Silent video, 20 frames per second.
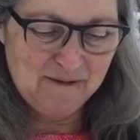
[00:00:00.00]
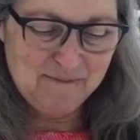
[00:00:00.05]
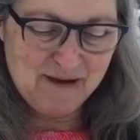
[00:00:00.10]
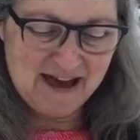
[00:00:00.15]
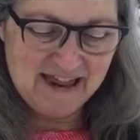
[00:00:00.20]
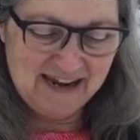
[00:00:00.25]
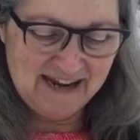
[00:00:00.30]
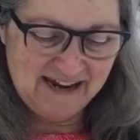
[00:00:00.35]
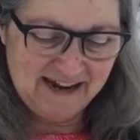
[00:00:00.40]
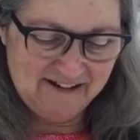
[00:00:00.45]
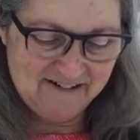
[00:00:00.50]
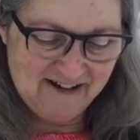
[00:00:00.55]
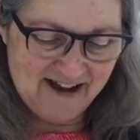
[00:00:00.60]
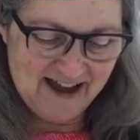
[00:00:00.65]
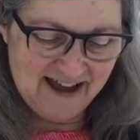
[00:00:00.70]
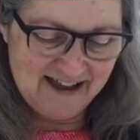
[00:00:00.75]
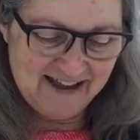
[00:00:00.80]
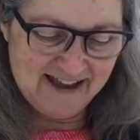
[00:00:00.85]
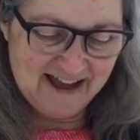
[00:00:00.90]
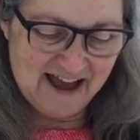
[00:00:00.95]
But
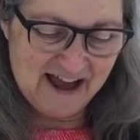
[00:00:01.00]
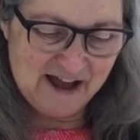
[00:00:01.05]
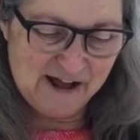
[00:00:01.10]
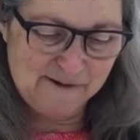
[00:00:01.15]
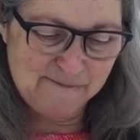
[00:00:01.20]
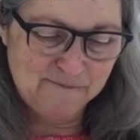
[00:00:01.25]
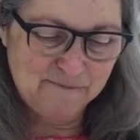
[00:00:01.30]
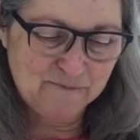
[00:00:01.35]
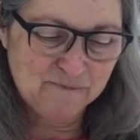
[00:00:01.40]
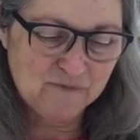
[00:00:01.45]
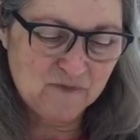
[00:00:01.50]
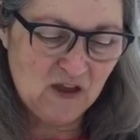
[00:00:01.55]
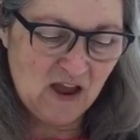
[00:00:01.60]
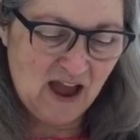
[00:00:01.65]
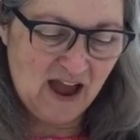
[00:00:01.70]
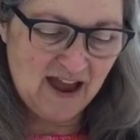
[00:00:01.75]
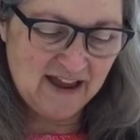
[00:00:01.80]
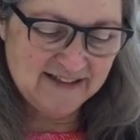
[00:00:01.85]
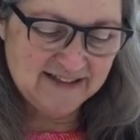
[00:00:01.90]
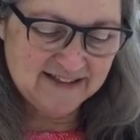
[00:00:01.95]
anyway,
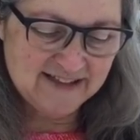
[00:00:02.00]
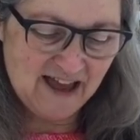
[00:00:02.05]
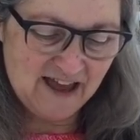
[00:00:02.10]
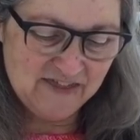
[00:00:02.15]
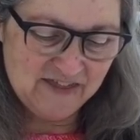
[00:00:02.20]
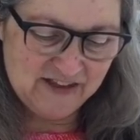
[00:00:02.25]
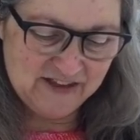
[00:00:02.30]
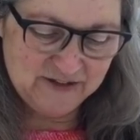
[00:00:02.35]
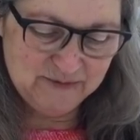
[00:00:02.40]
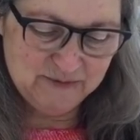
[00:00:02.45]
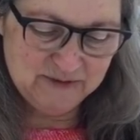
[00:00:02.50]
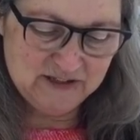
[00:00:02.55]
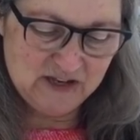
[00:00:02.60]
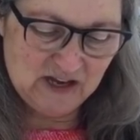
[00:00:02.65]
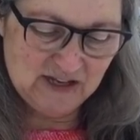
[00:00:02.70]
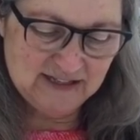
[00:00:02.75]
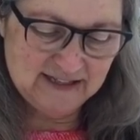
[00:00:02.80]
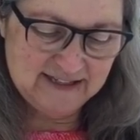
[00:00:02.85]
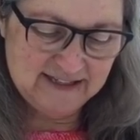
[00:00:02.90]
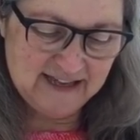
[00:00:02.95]
I saw this was
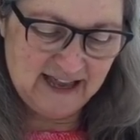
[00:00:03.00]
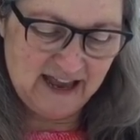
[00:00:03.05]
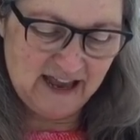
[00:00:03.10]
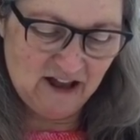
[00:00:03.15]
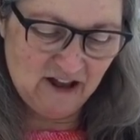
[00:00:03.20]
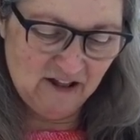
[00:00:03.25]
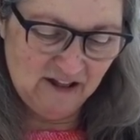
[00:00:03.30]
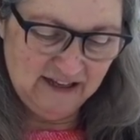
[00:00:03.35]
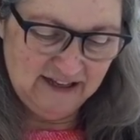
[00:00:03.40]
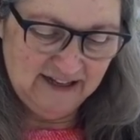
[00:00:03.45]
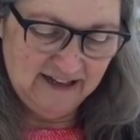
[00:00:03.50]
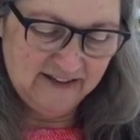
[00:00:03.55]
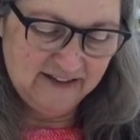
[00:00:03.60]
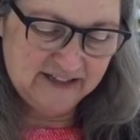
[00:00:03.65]
on sale.